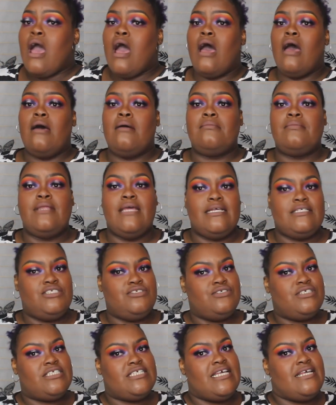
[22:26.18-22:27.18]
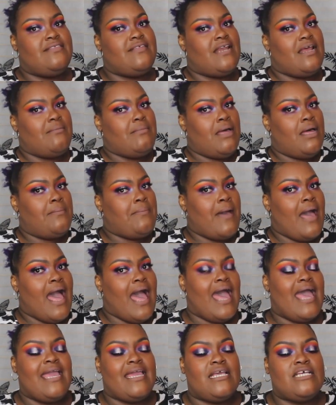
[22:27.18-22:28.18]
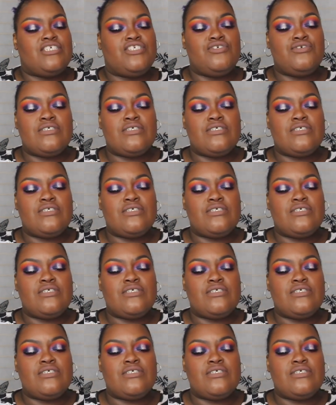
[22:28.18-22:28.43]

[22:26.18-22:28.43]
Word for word: um, that you see that i'm up high because